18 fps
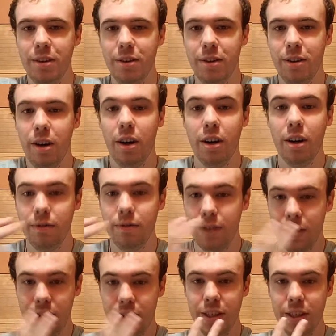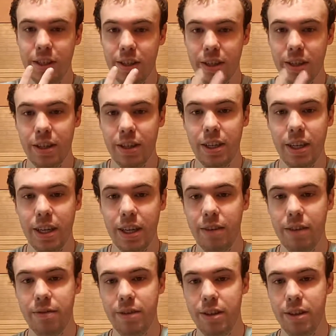our vision isn't good
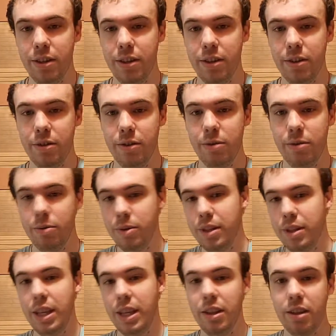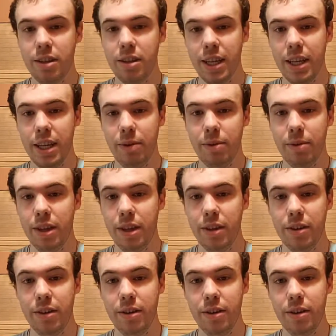enough to know what they look like without